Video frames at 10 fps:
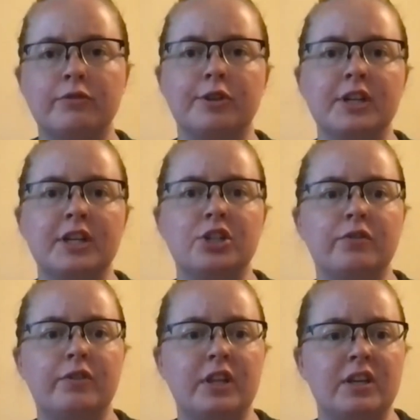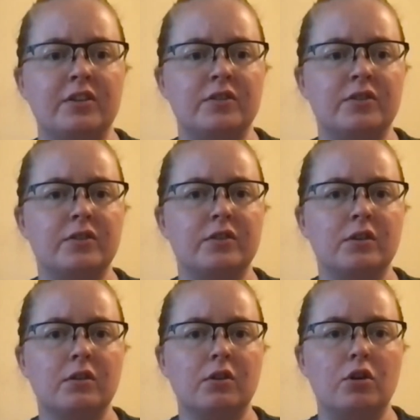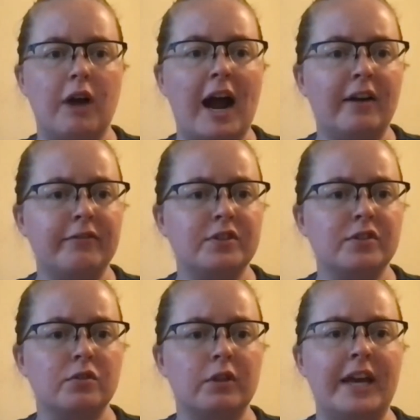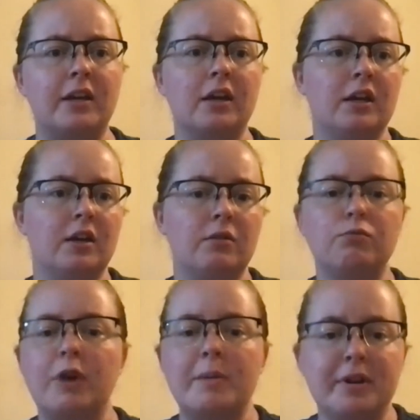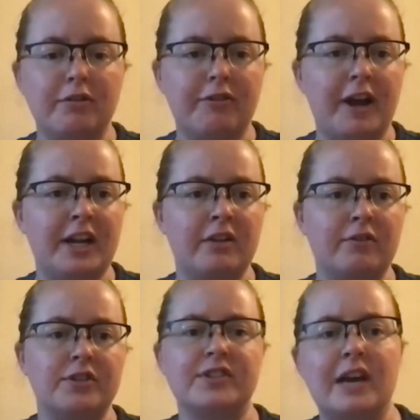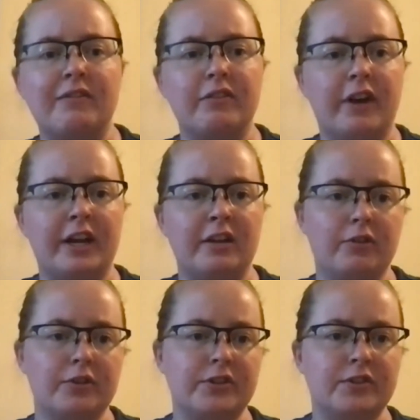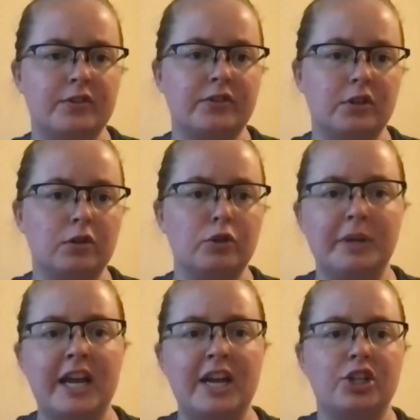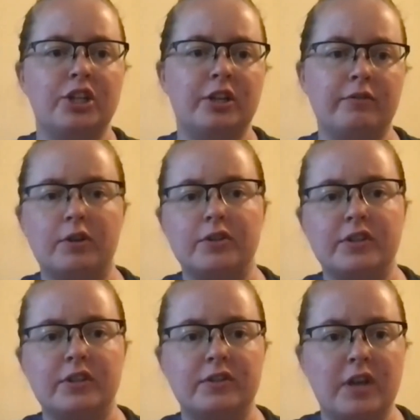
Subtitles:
for each of these crafts? Like, rapier fighting versus heavy fighting versus illumination versus